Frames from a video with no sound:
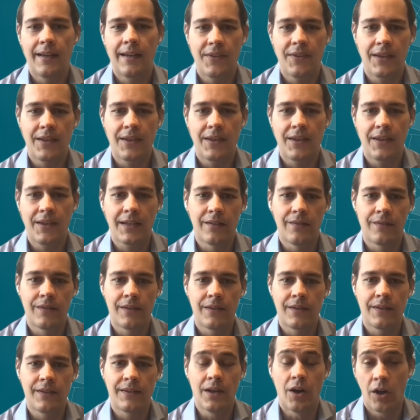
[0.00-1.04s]
I think
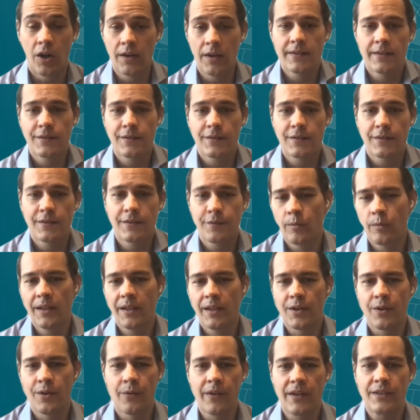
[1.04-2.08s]
of the artist
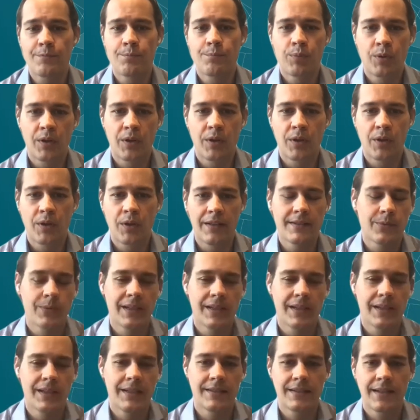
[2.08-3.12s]
formerly known as Prince
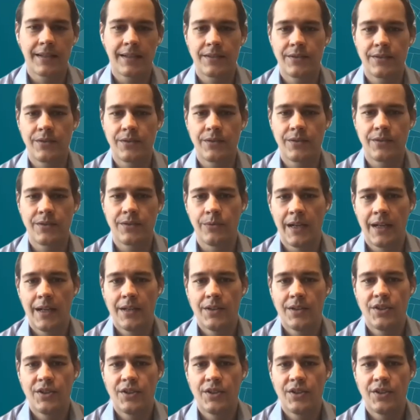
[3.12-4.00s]
when he decided to